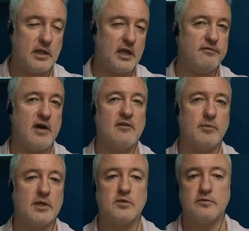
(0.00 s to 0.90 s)
on that
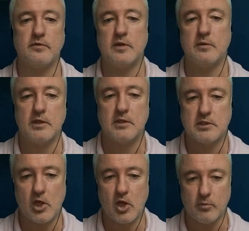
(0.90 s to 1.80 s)
5 minutes or 15
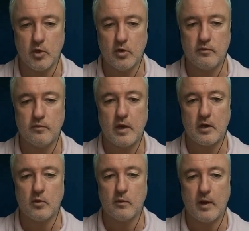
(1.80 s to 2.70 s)
minutes. Slow move
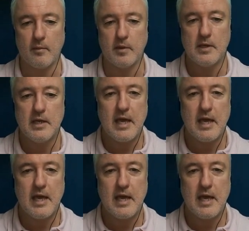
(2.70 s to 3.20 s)
and all the way up.